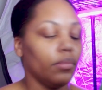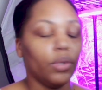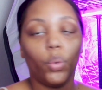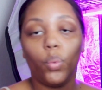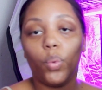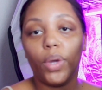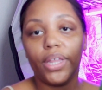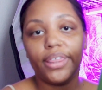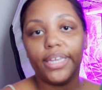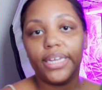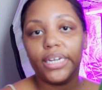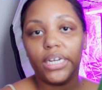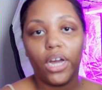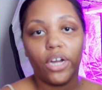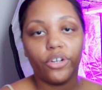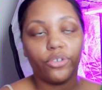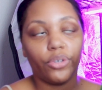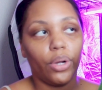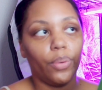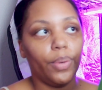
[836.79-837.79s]
with it
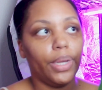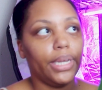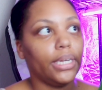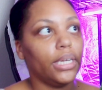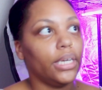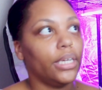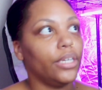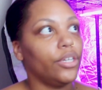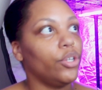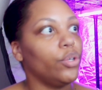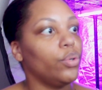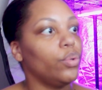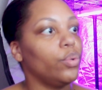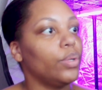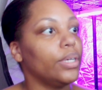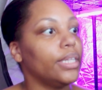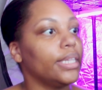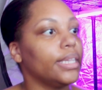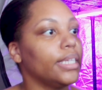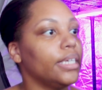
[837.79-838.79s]
not growing a
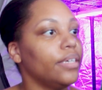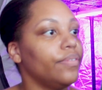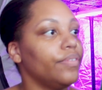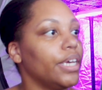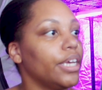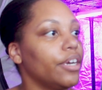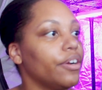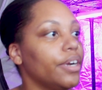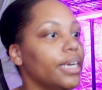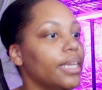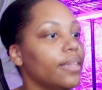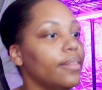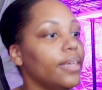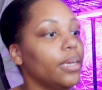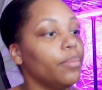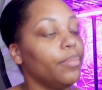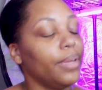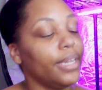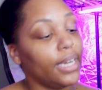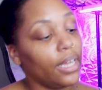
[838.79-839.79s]
new leaf yet or
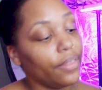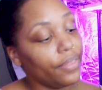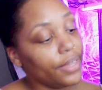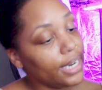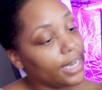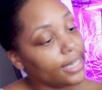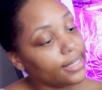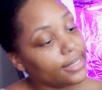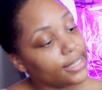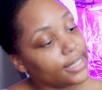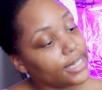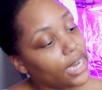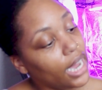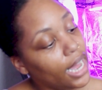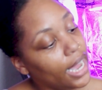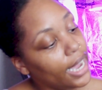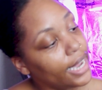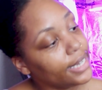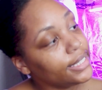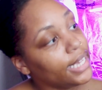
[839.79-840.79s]
anything, but nothing has
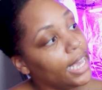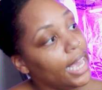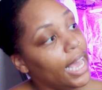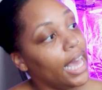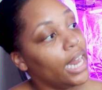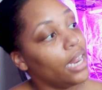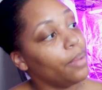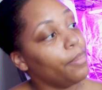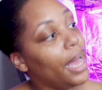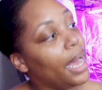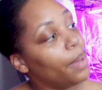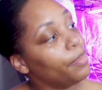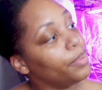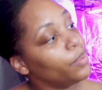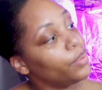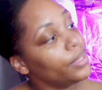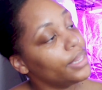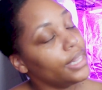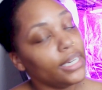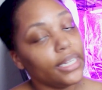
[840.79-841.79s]
died and I'm happy
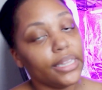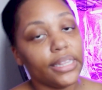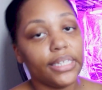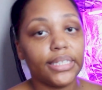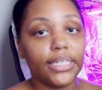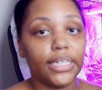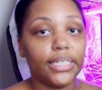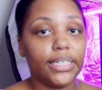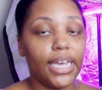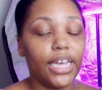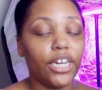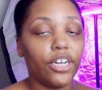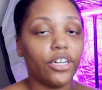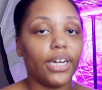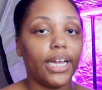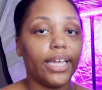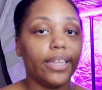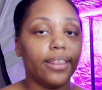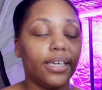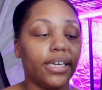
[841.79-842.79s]
with it in this container.
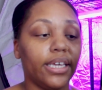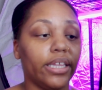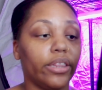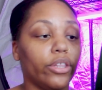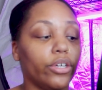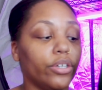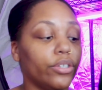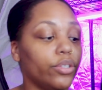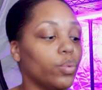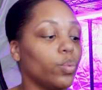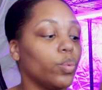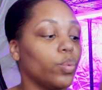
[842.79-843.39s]
I think it looks